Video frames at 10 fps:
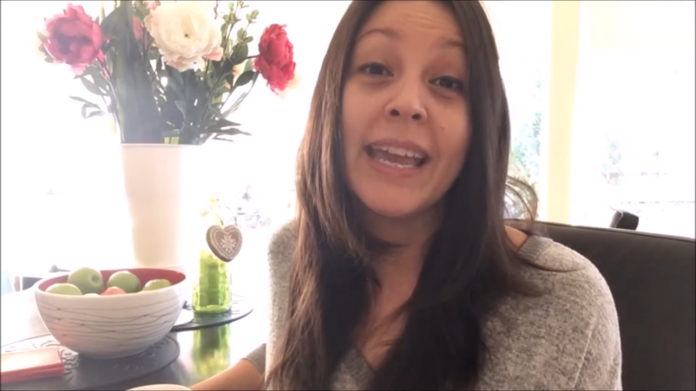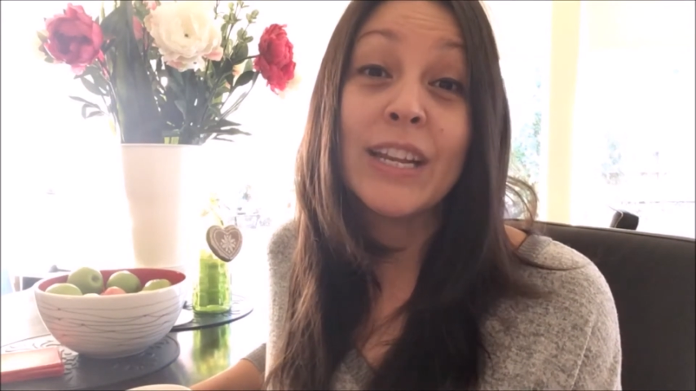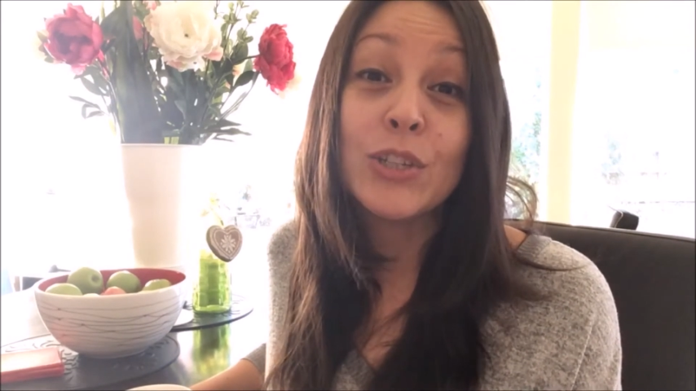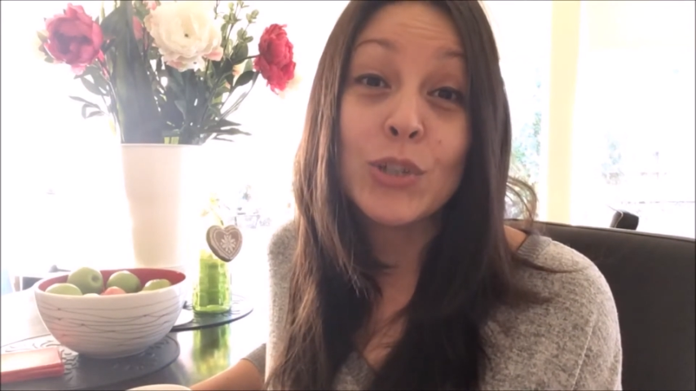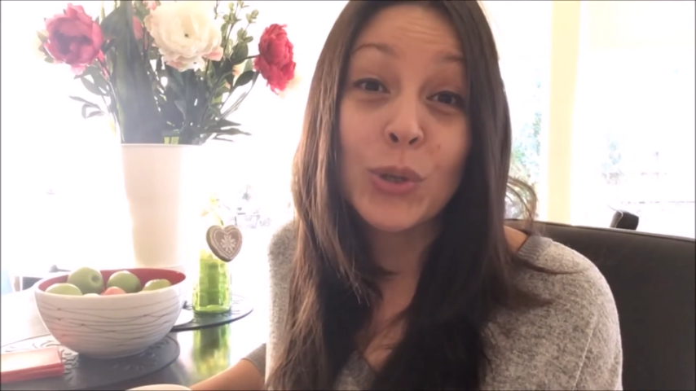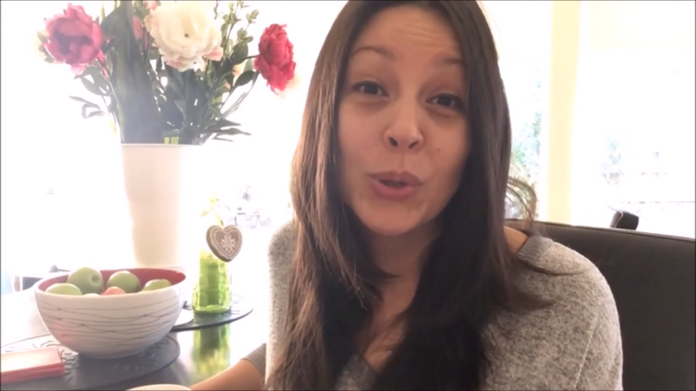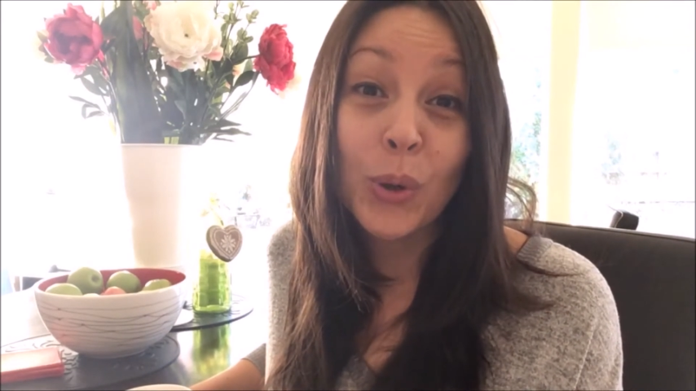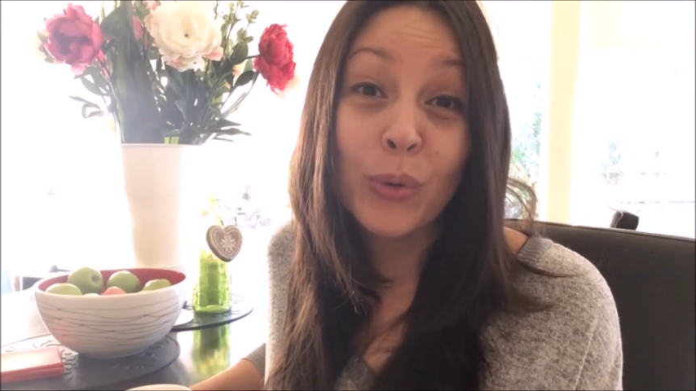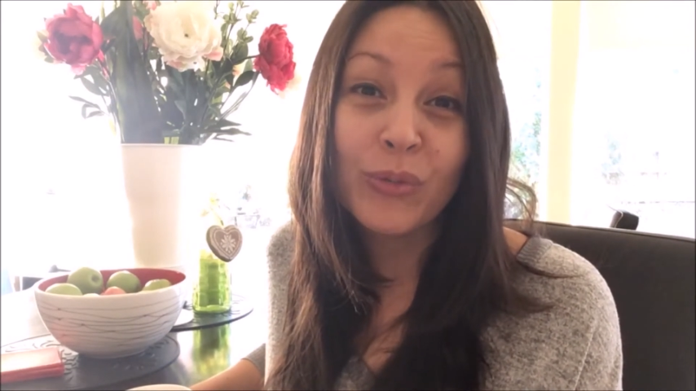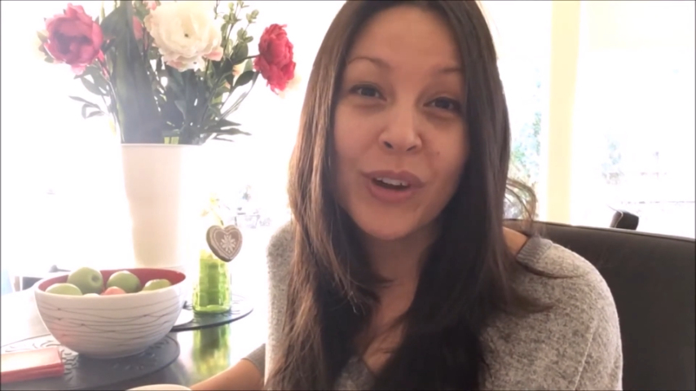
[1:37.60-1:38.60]
And it's your good
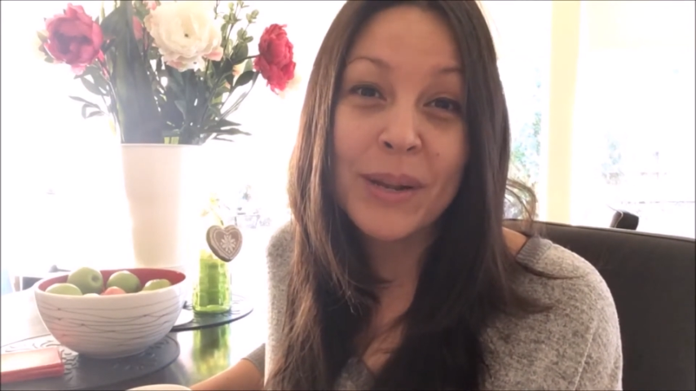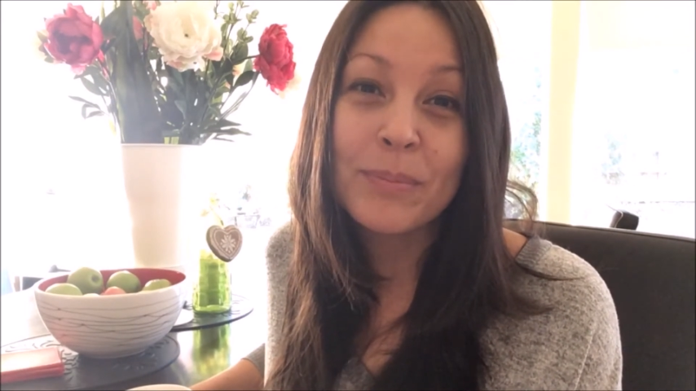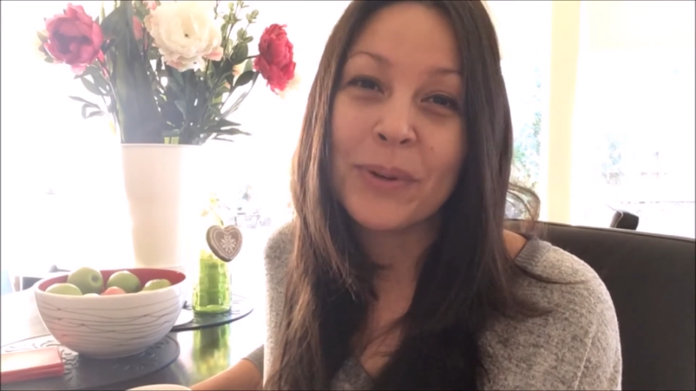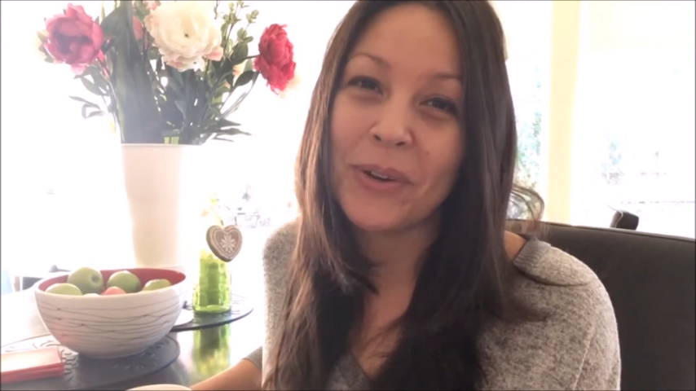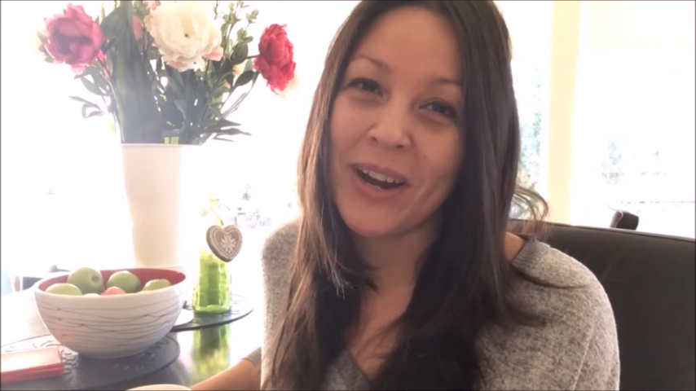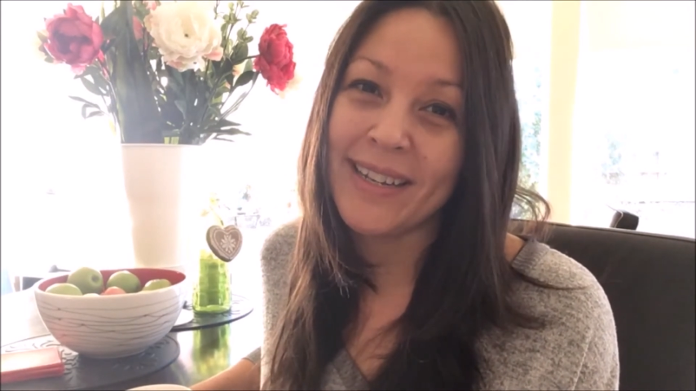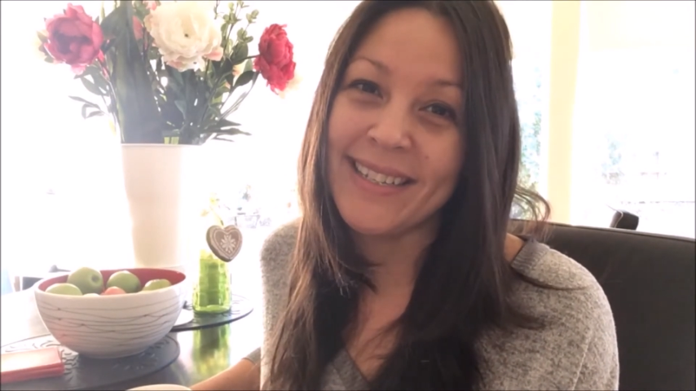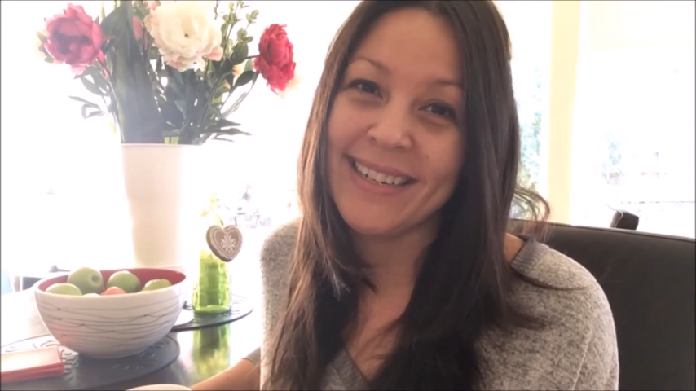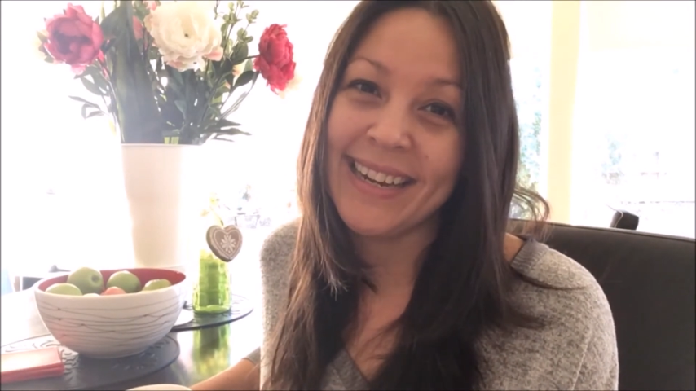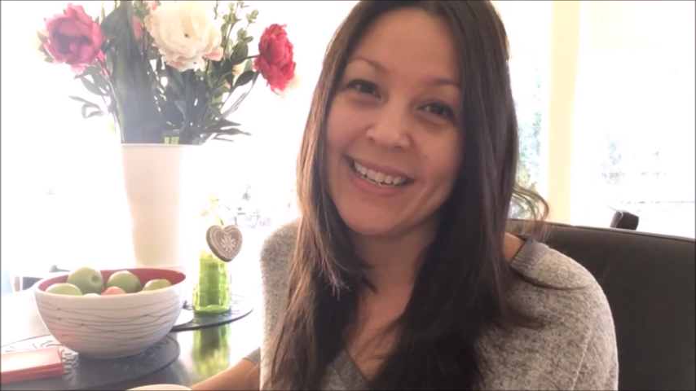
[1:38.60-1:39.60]
old friend,
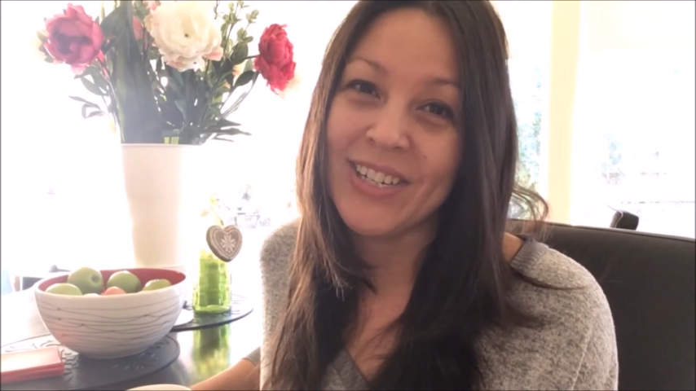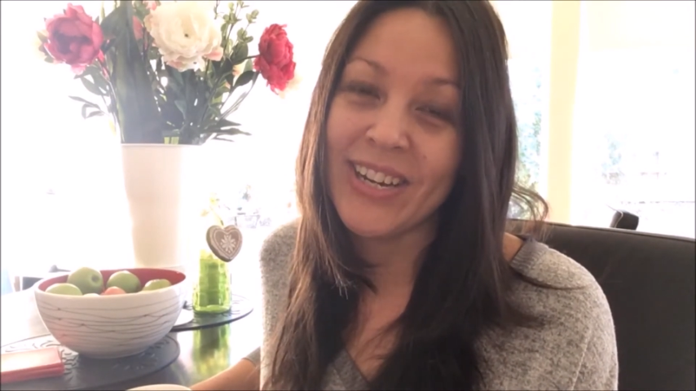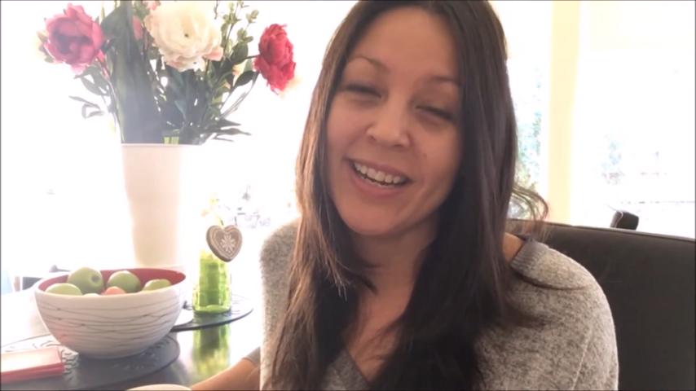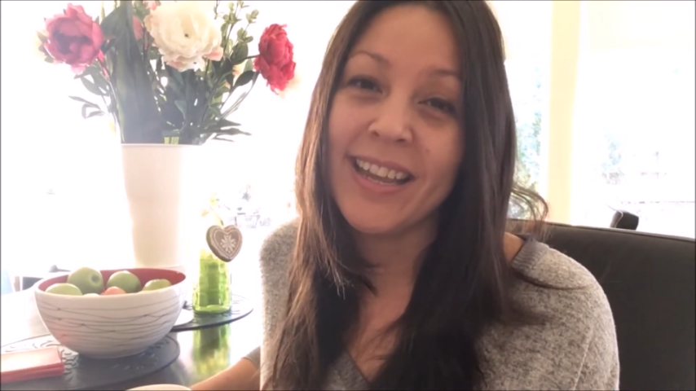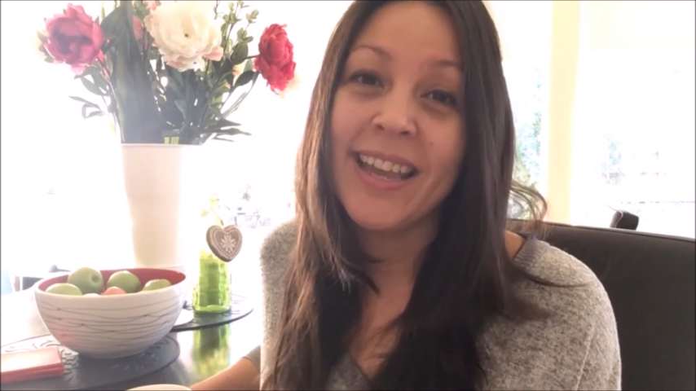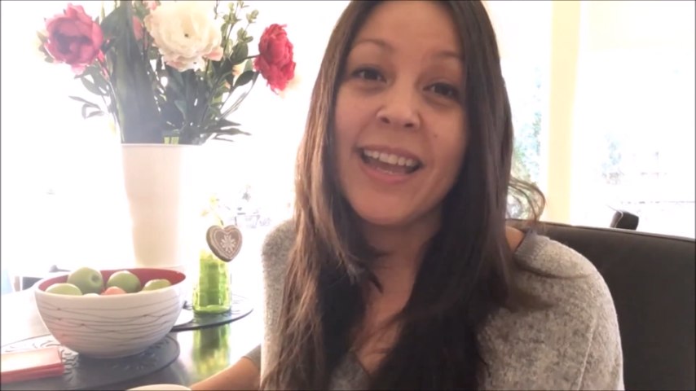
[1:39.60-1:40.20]
procrastination.